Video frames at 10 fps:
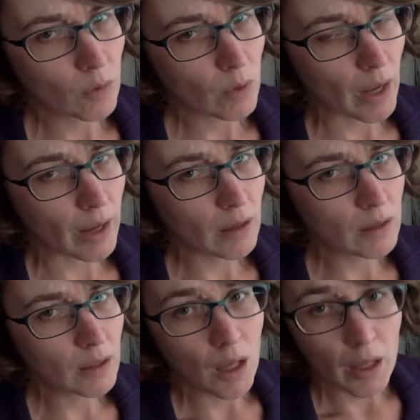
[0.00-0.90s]
Okay?
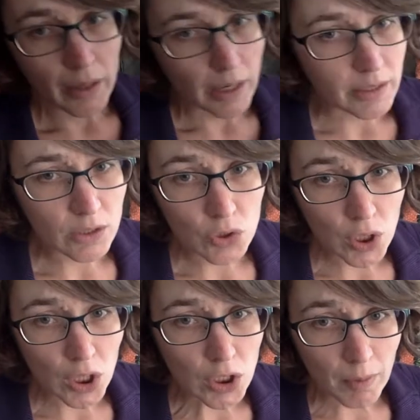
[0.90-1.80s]
It doesn't
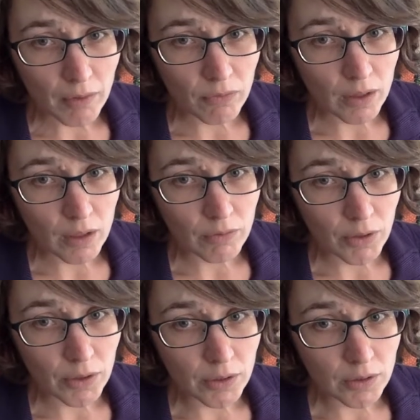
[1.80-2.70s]
change my feeling of
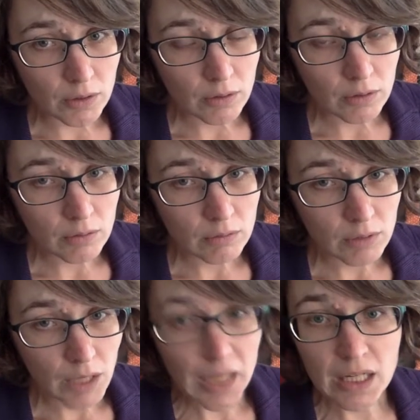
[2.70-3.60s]
hurt. It